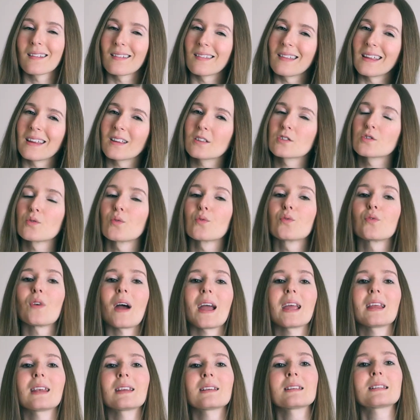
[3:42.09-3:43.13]
links
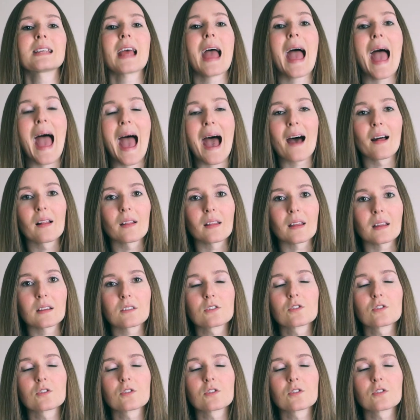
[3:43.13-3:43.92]
right into alley.